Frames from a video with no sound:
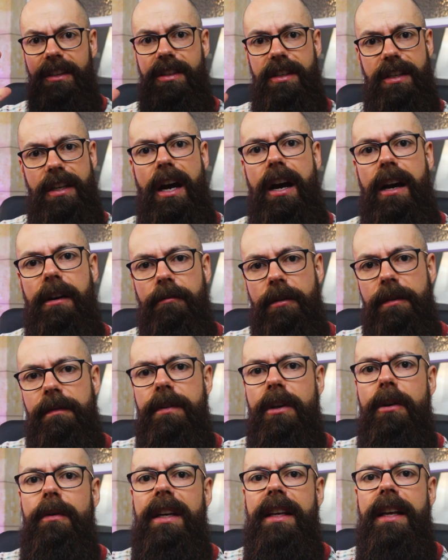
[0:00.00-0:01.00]
start
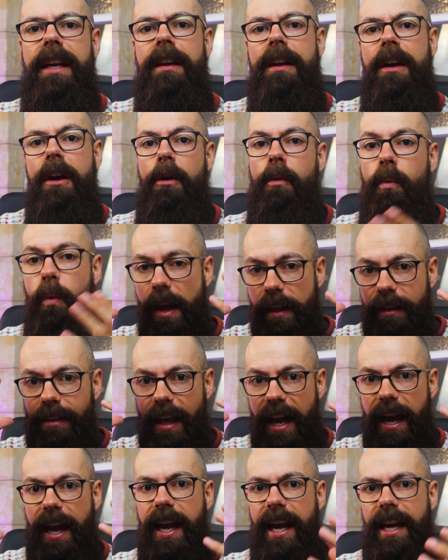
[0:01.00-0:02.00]
reviewing it with
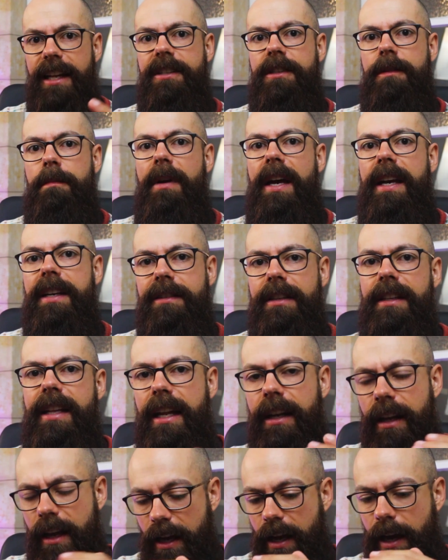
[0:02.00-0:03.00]
that headspace. And
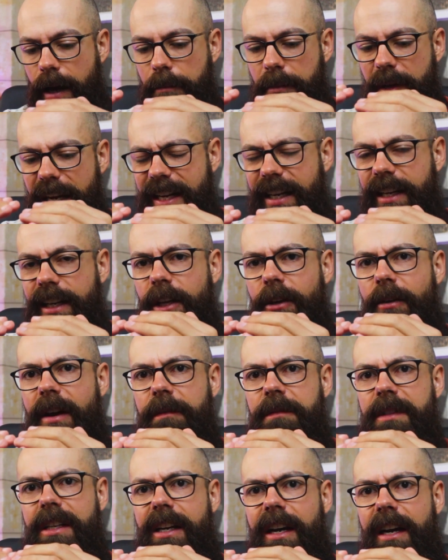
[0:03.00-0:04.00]
then immediately you
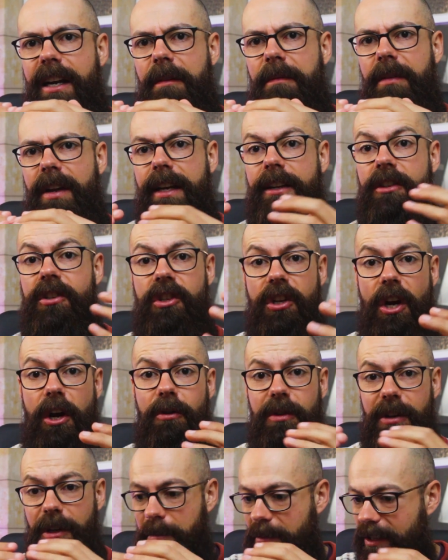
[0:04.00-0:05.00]
have to kind of like
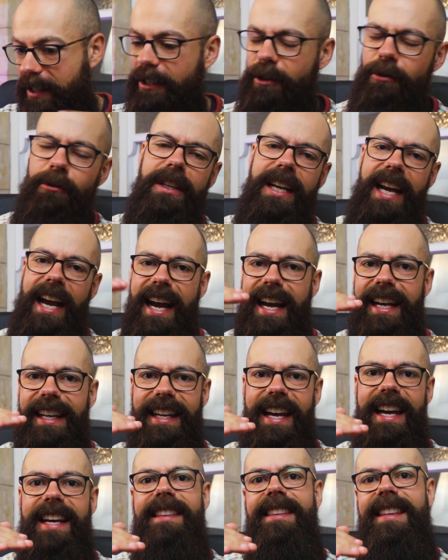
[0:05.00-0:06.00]
show them that you can
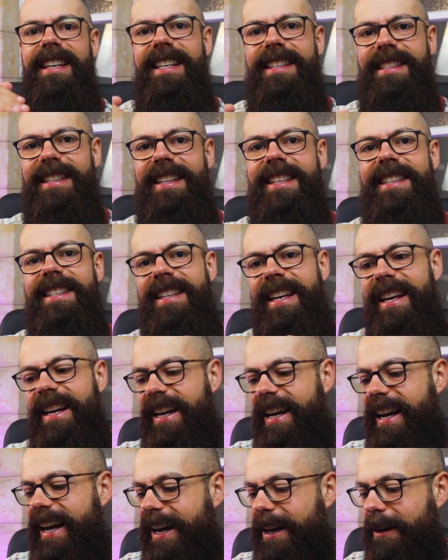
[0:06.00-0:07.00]
get a thesis
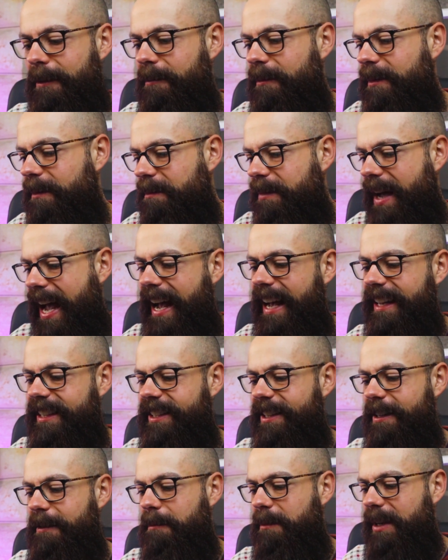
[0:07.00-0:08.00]
um,
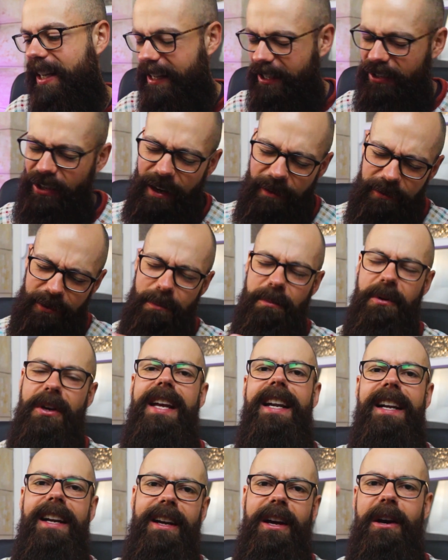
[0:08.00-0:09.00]
past them because you have to put
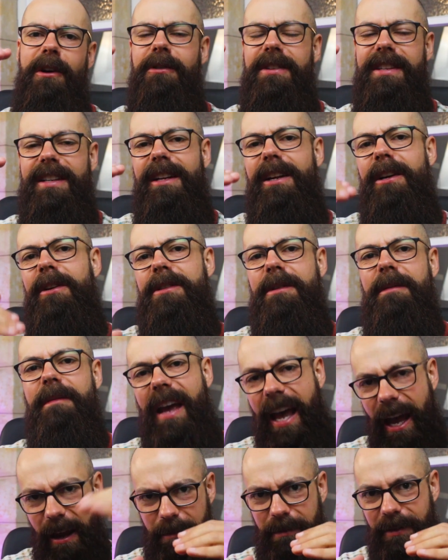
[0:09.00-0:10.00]
in loads and loads of
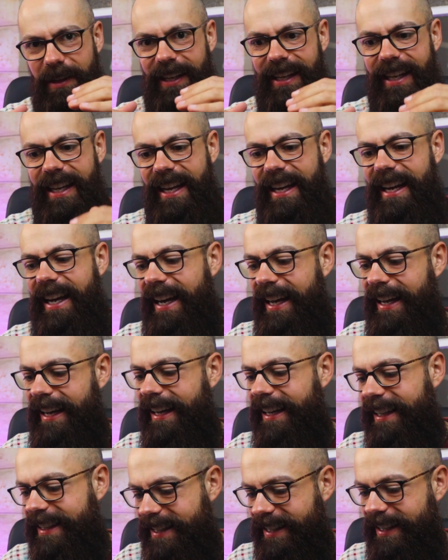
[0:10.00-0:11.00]
effort
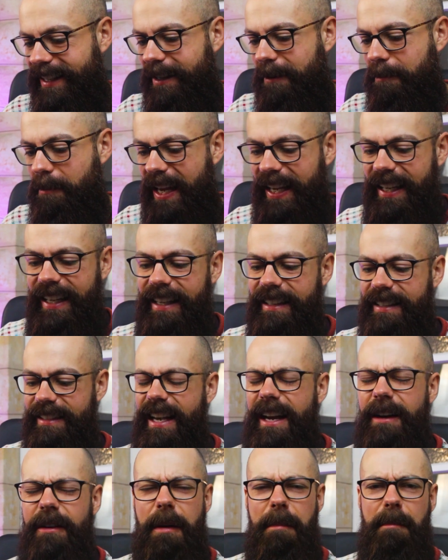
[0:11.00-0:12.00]
uh, to make it
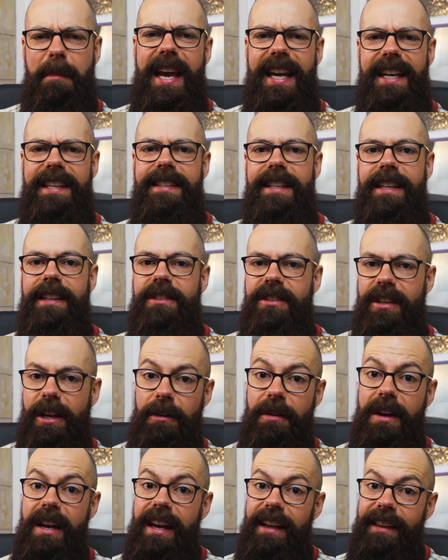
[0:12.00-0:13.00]
sound amazing.
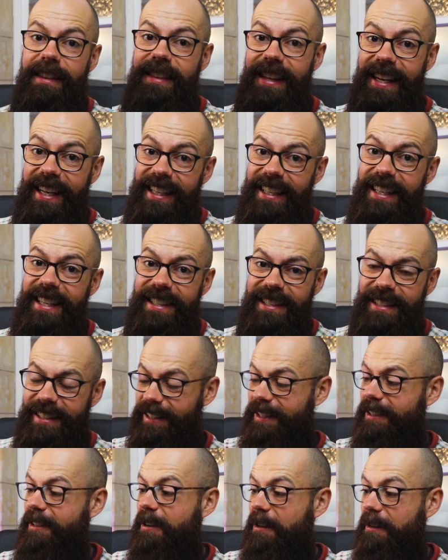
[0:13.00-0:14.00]
So,
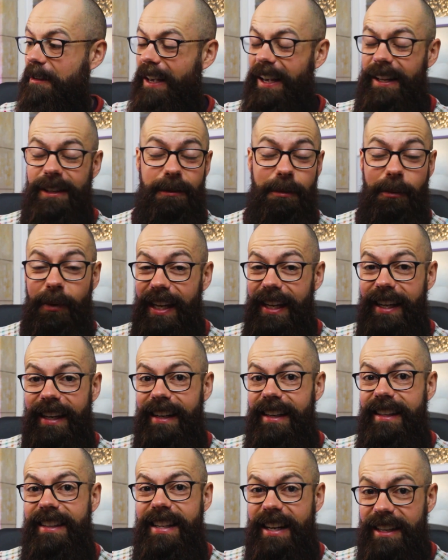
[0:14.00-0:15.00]
thickness, it's
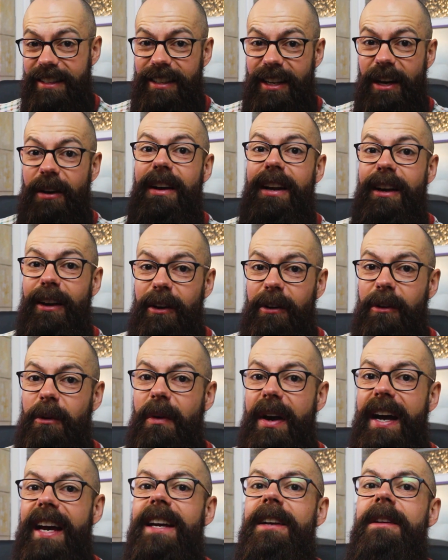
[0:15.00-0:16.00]
weird, does go a long
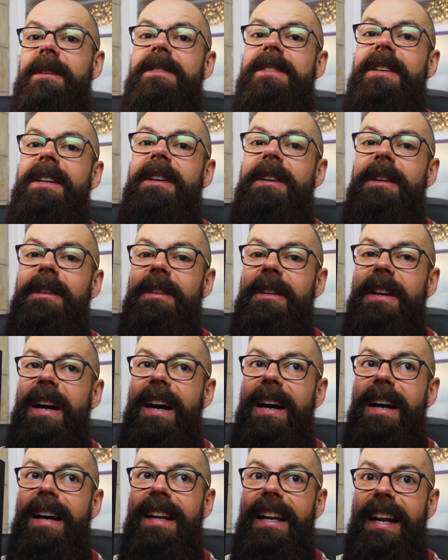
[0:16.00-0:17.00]
way to
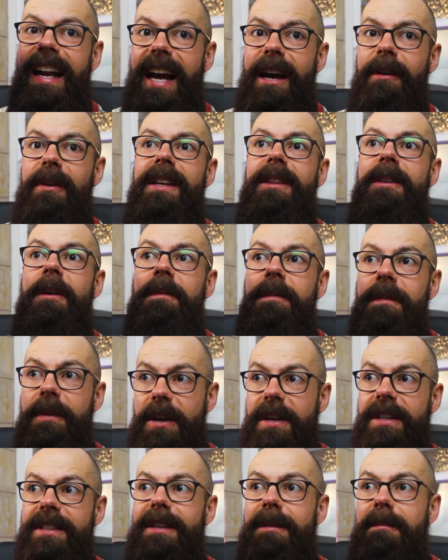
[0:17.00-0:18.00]
uh, allowing the
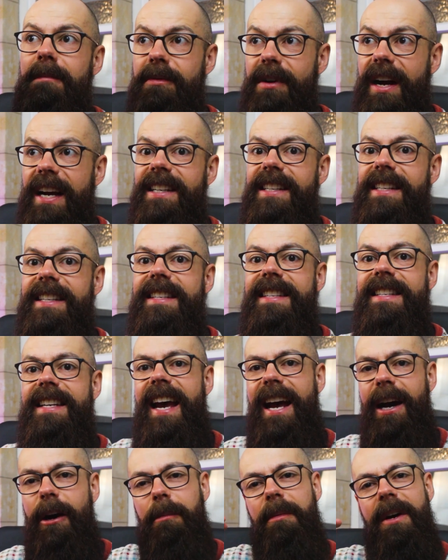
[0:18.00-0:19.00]
first impressions to
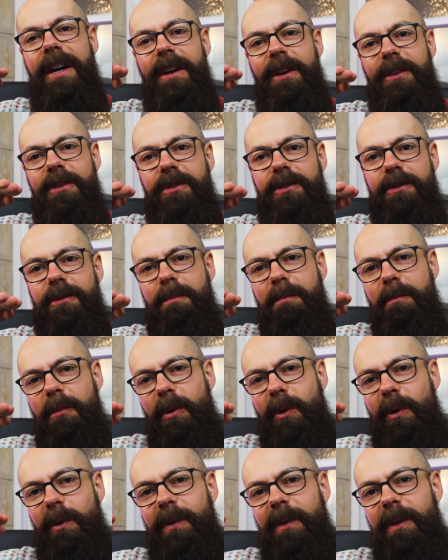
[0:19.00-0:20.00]
help
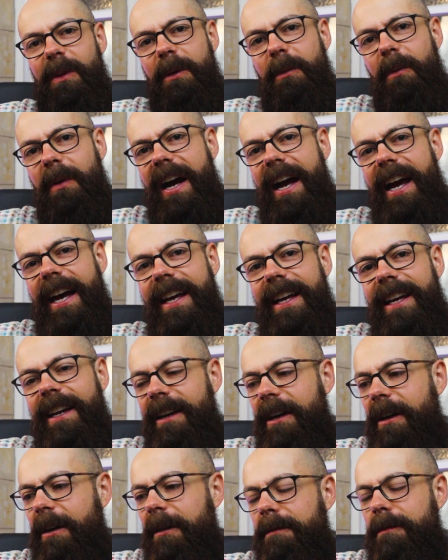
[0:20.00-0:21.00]
smooth the way
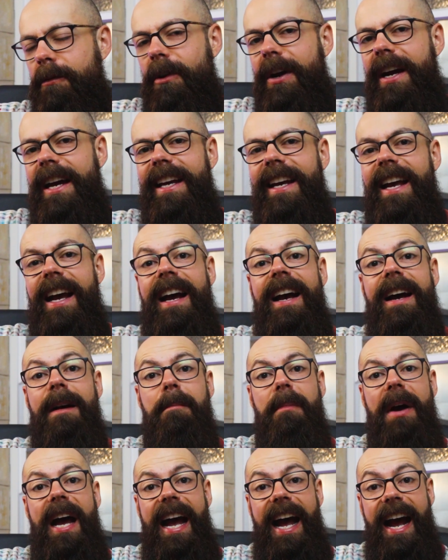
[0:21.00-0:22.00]
for a
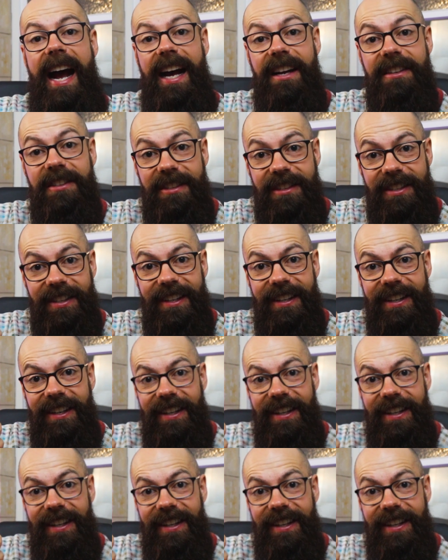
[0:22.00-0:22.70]
pass.